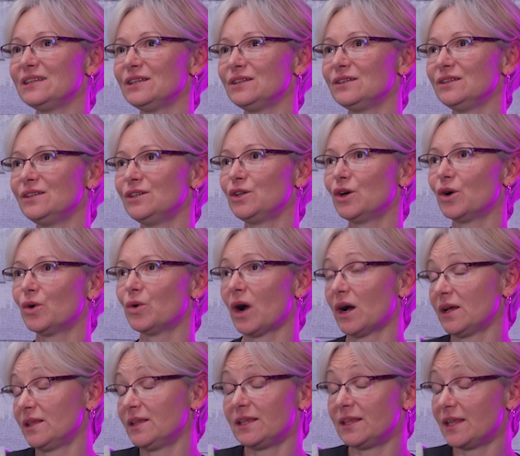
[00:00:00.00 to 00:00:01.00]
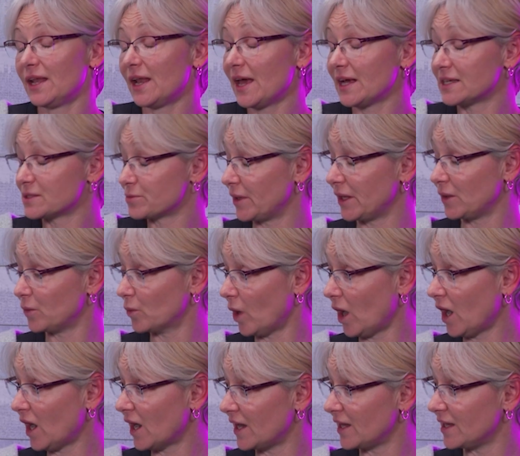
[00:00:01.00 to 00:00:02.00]
and then I explain
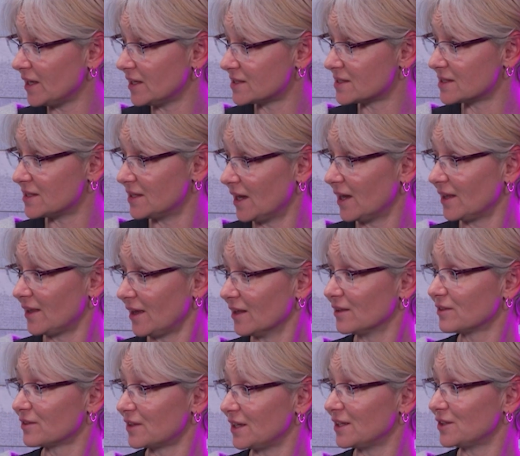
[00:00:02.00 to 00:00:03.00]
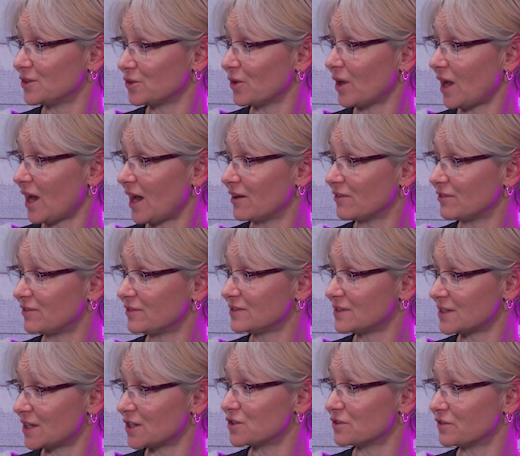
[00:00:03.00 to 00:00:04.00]
why it's not healthy to have
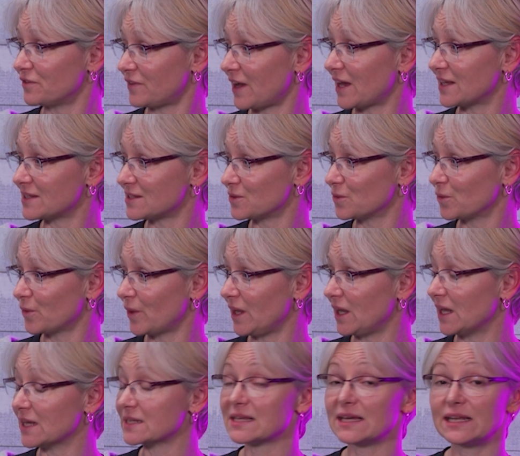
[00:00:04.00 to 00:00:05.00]
such a fast weight loss.